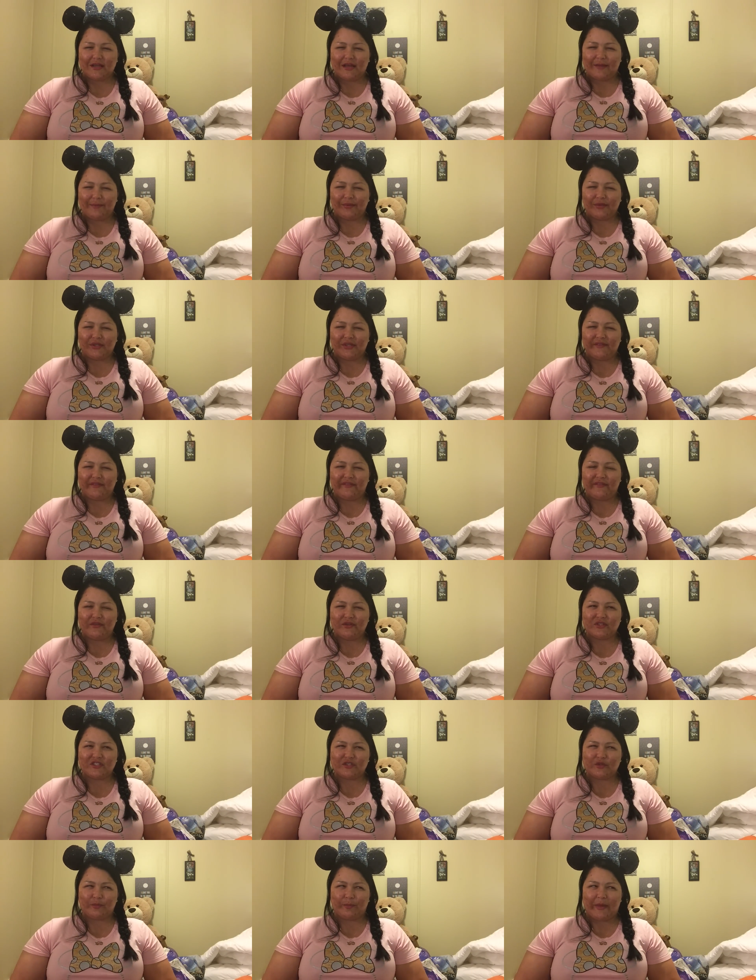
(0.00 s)
I believe if you
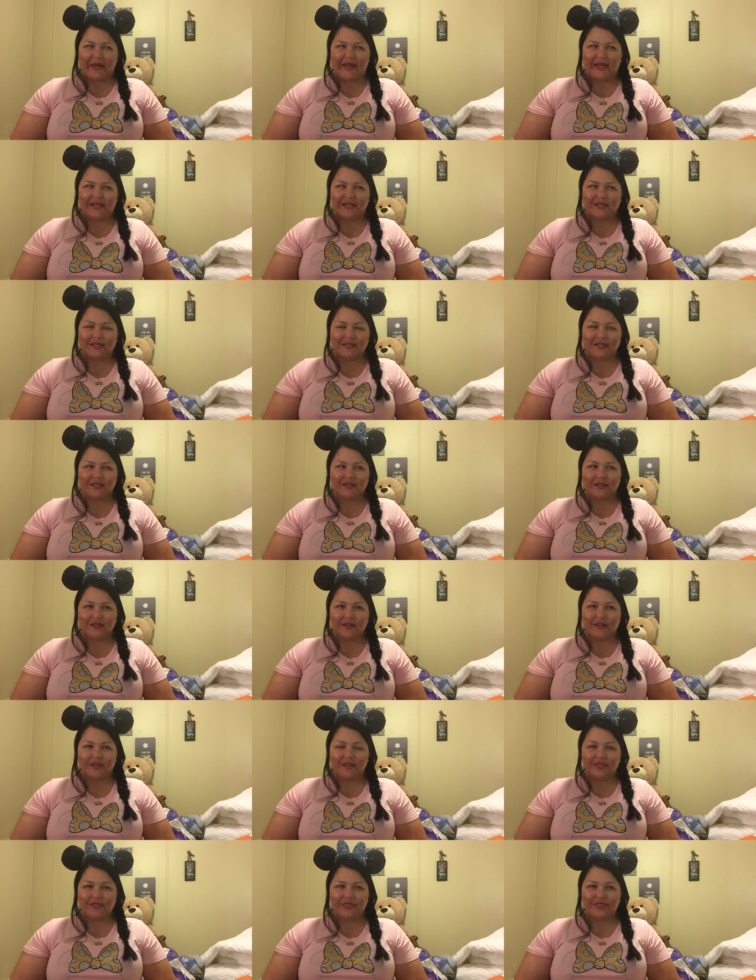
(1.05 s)
spend
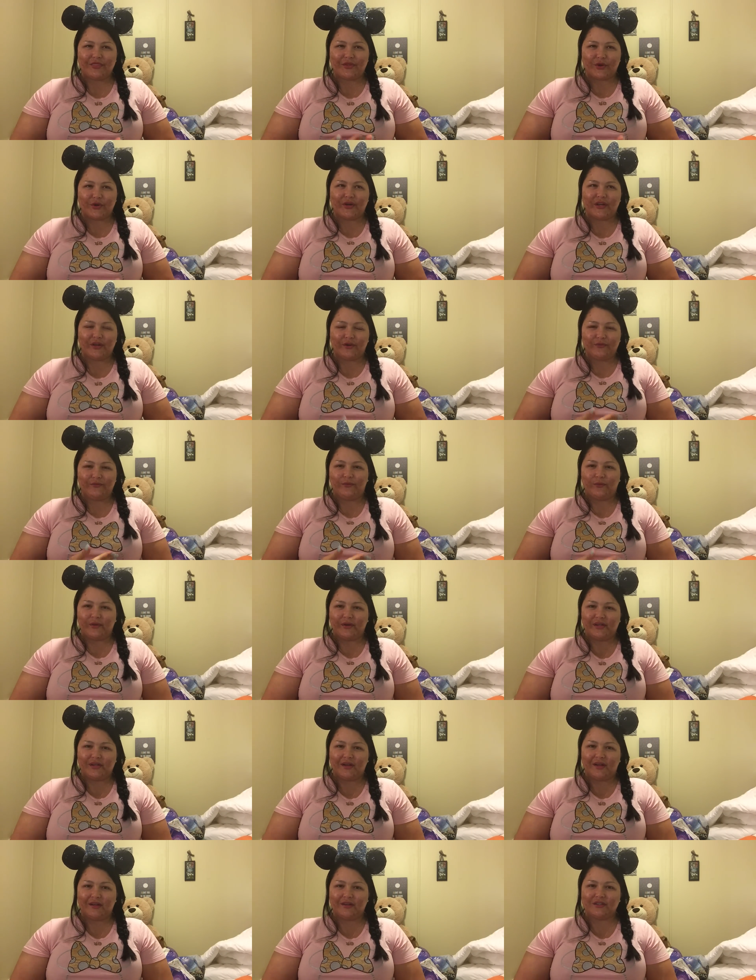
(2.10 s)
$30 or
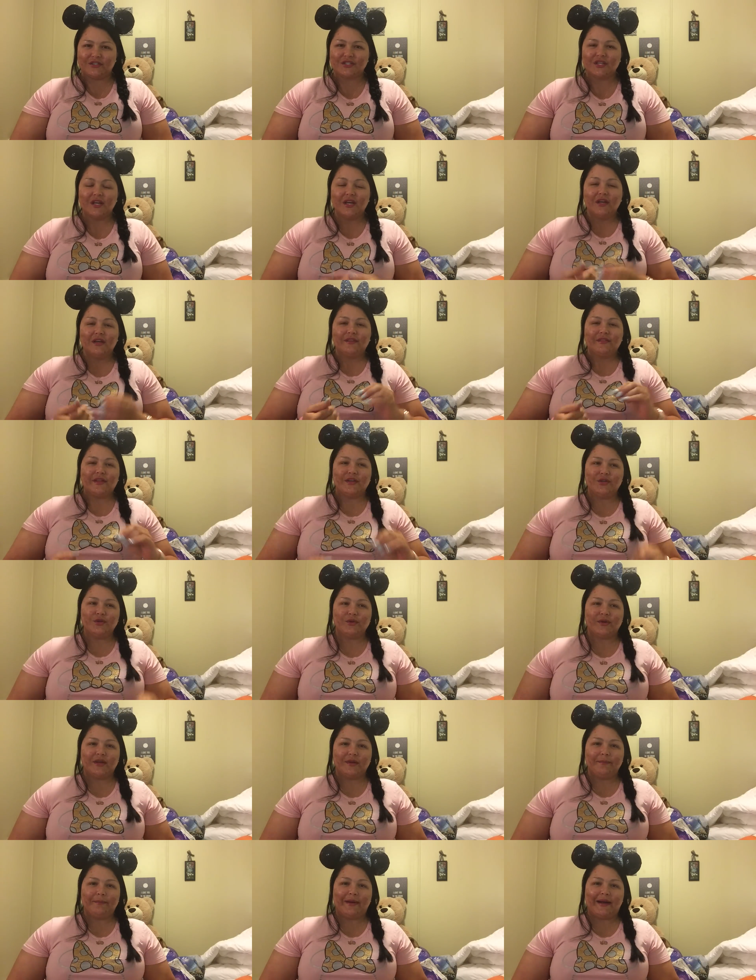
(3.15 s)
$40, then you
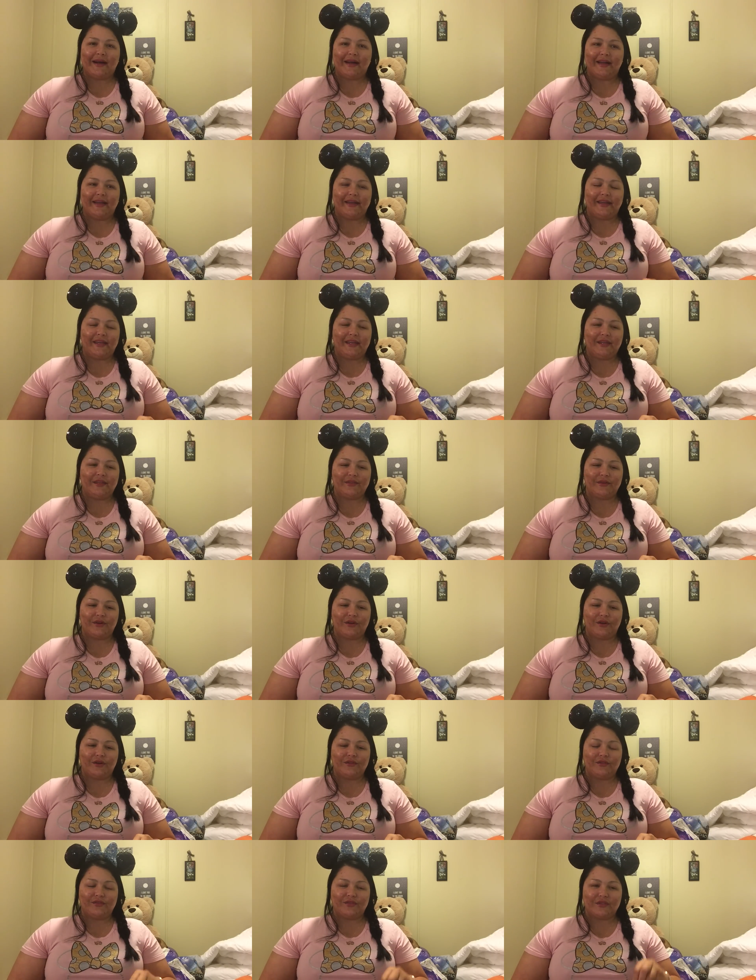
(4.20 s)
can buy
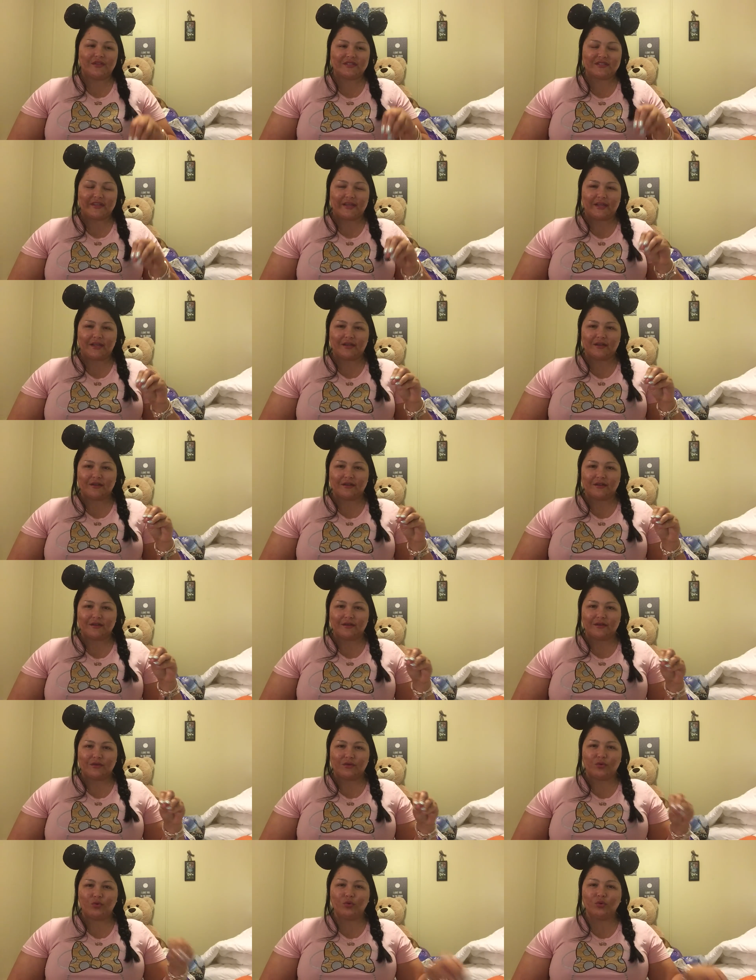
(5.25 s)
either this like
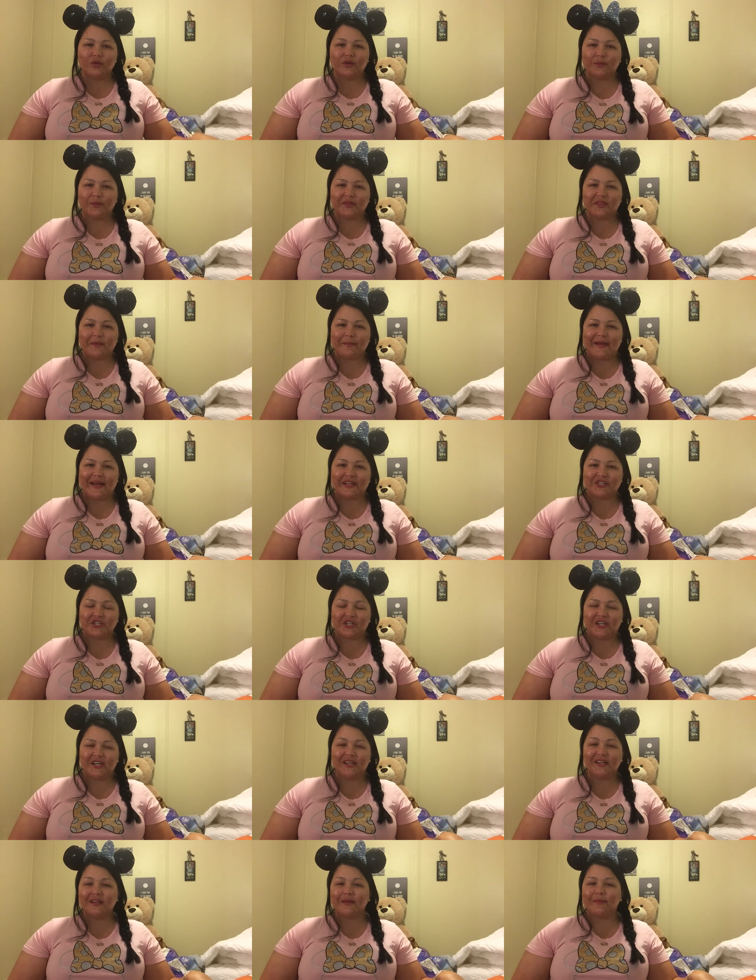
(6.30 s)
cooler with the Magic
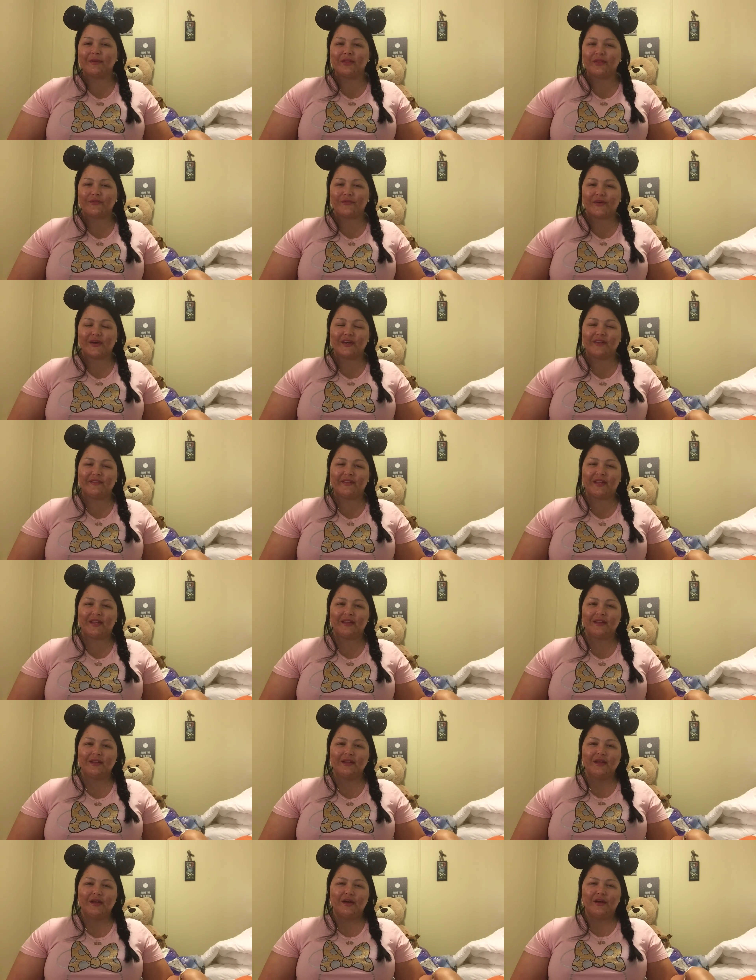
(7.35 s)
Kingdom on the front of it
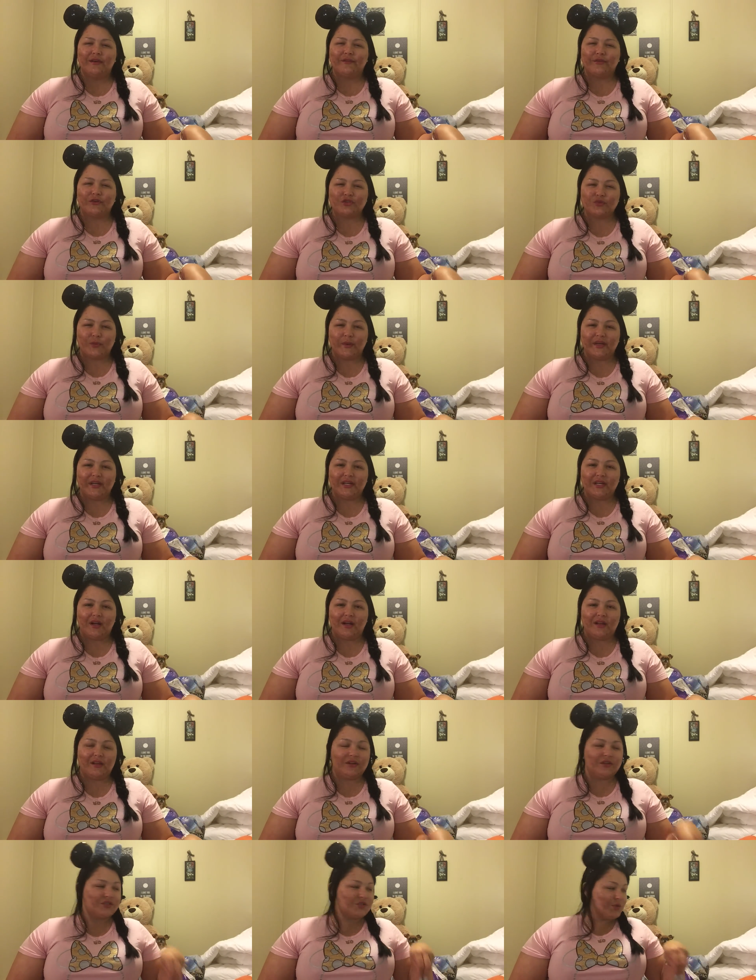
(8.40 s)
for
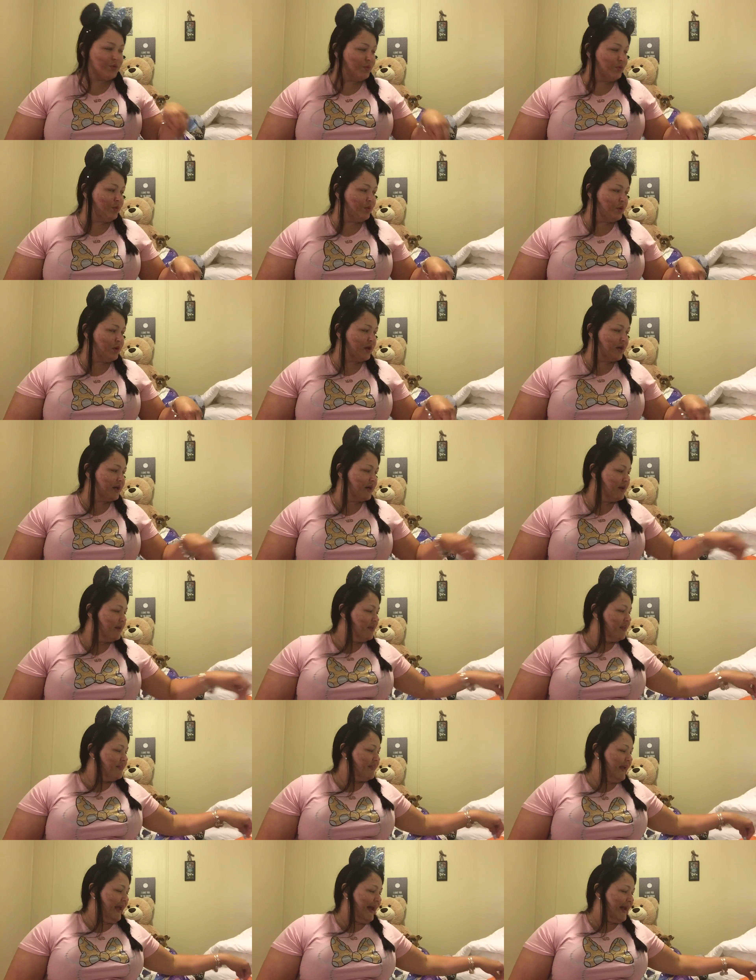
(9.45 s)
$20, or
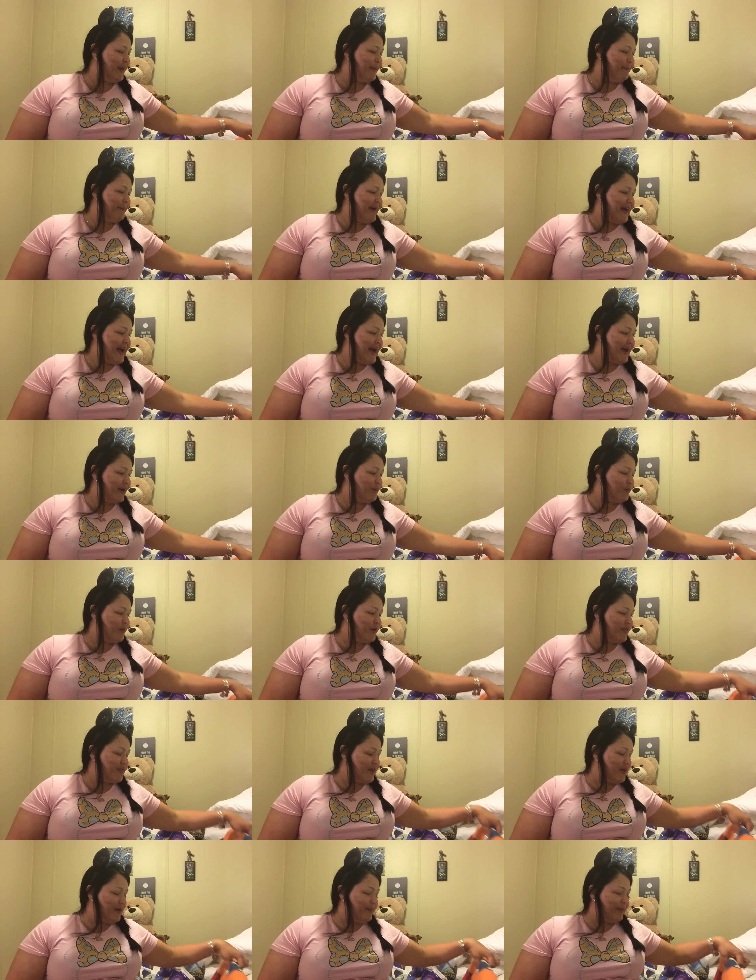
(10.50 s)
they had a bag
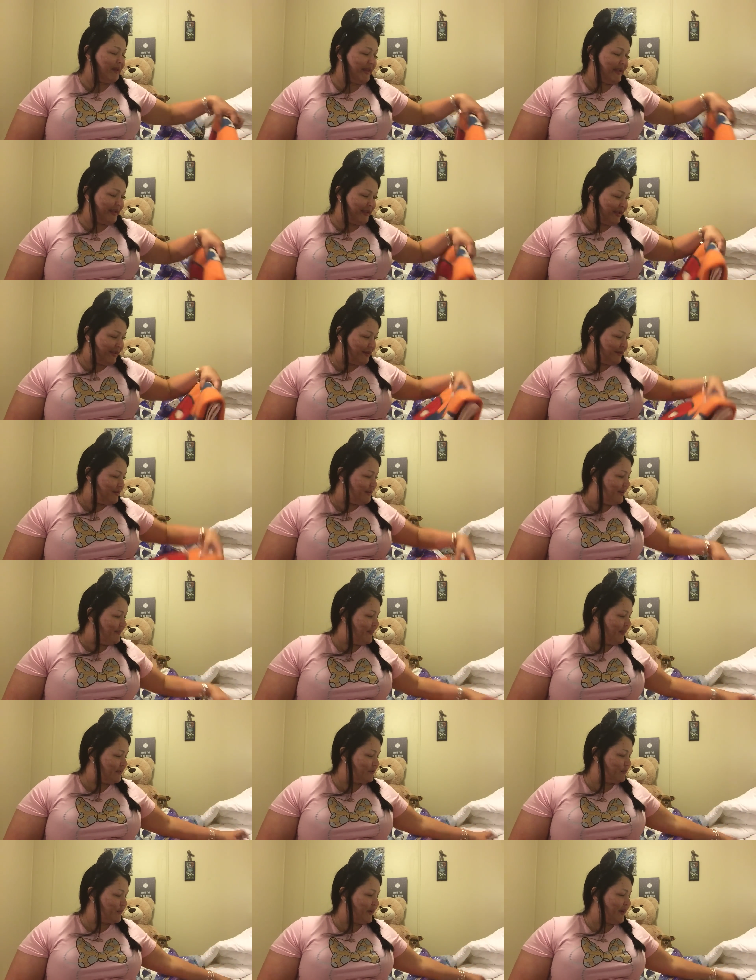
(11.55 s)
with a blanket, and
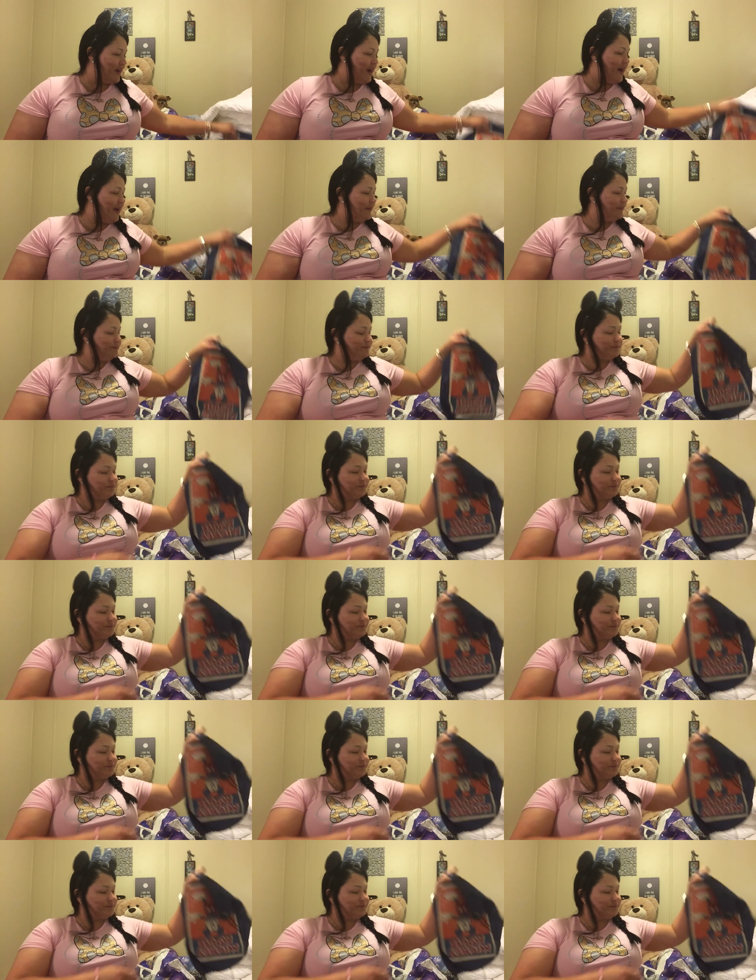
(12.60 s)
that's what I got.